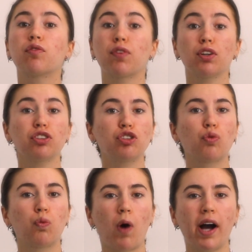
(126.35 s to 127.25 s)
first
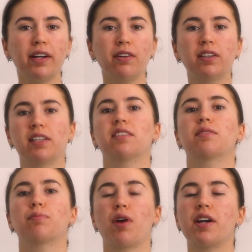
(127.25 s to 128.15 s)

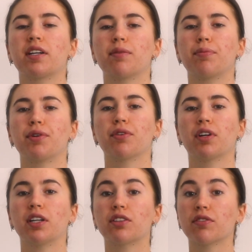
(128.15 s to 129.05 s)
wireless
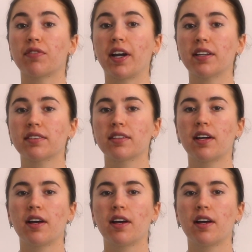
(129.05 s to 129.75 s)
brain-computer interface.